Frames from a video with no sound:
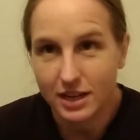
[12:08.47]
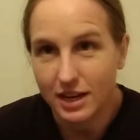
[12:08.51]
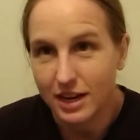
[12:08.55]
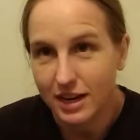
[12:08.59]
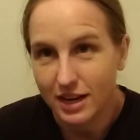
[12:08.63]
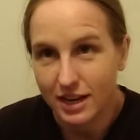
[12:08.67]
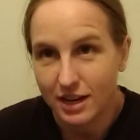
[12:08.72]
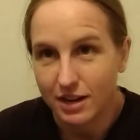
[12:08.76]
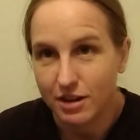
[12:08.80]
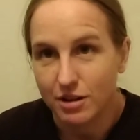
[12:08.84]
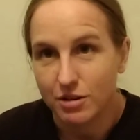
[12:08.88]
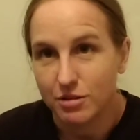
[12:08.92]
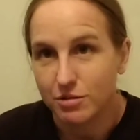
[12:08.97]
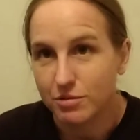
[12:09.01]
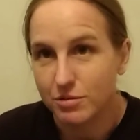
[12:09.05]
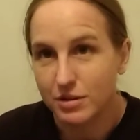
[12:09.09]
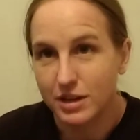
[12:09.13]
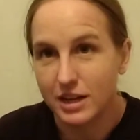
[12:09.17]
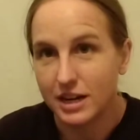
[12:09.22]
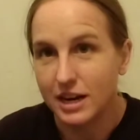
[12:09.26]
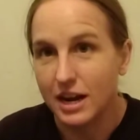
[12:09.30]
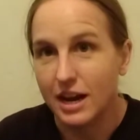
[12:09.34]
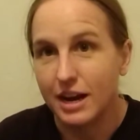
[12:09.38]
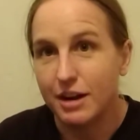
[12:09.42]

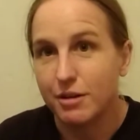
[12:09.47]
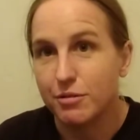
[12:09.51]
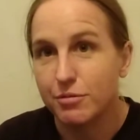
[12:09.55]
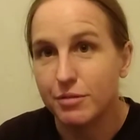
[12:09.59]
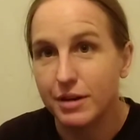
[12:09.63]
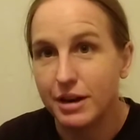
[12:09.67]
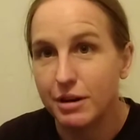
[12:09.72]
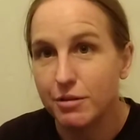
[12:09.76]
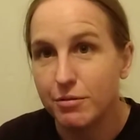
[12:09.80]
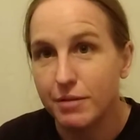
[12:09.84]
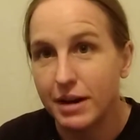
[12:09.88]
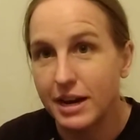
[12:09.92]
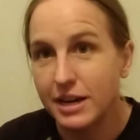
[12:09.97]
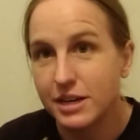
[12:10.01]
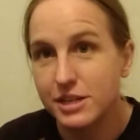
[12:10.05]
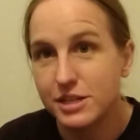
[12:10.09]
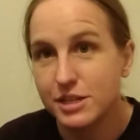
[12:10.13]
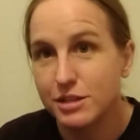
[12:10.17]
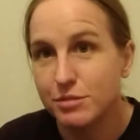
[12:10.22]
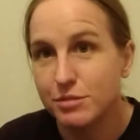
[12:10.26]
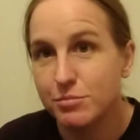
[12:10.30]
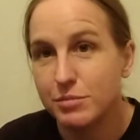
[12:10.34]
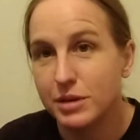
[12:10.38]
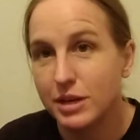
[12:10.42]
can I rearrange
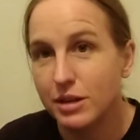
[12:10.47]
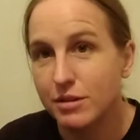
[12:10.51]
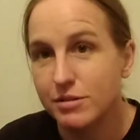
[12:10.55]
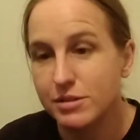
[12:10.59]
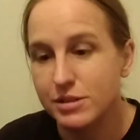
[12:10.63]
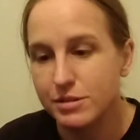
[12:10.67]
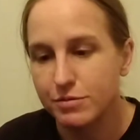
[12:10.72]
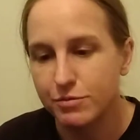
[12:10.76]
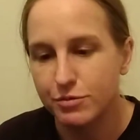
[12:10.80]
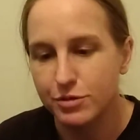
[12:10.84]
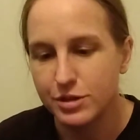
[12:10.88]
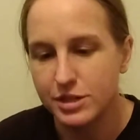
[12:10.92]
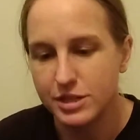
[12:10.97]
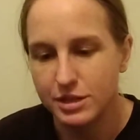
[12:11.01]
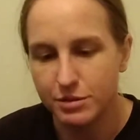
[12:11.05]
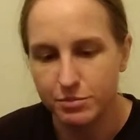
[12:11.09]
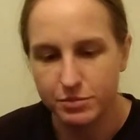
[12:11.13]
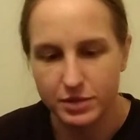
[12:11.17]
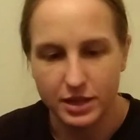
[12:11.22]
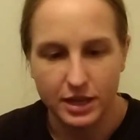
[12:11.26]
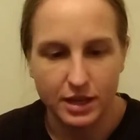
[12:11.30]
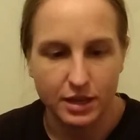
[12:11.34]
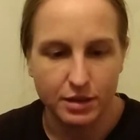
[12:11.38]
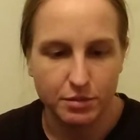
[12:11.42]
them and use them for
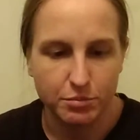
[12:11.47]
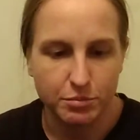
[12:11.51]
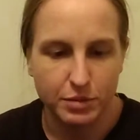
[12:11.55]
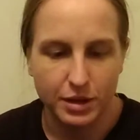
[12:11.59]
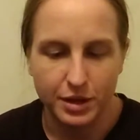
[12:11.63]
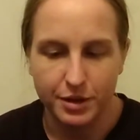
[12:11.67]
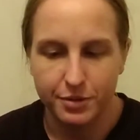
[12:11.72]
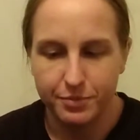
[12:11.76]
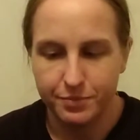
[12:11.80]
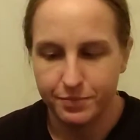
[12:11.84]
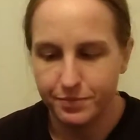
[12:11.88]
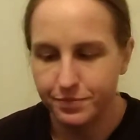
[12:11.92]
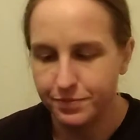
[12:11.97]
something? But